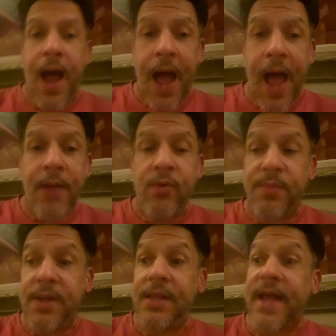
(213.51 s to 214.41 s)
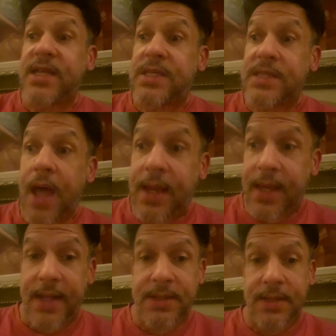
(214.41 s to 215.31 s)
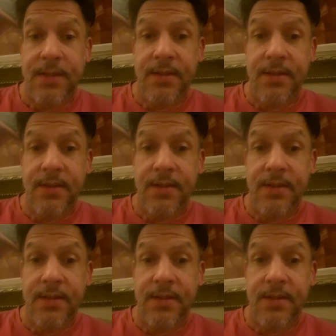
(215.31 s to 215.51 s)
I would be like, suck it.